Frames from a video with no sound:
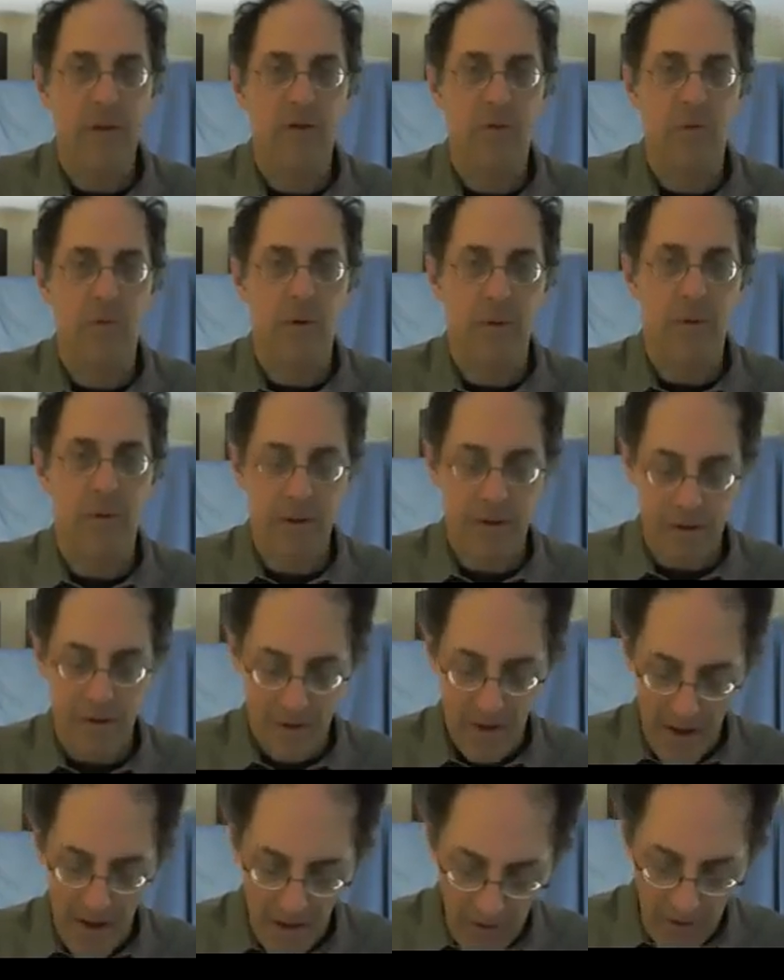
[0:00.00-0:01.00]
there's one right there
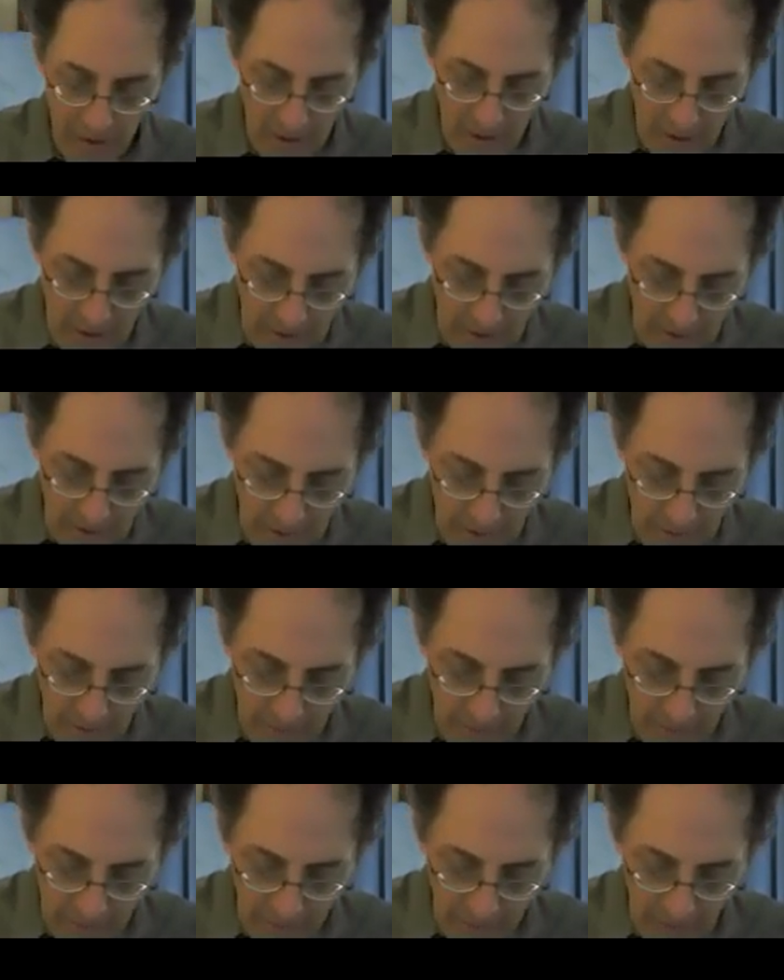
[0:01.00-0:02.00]
now,
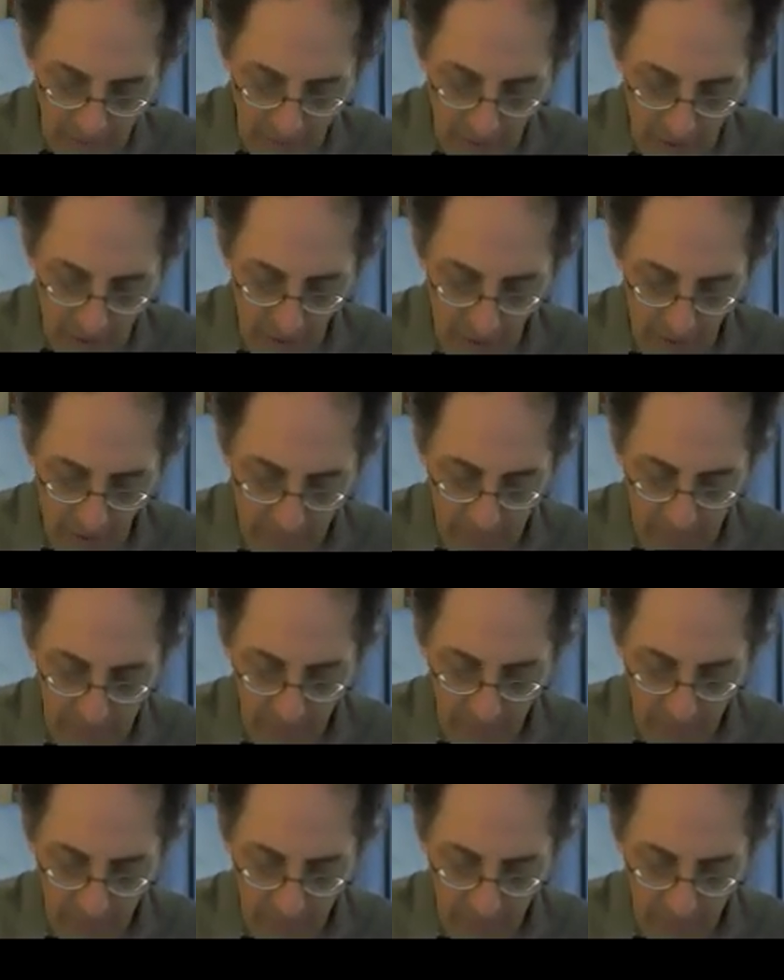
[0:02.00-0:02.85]
have some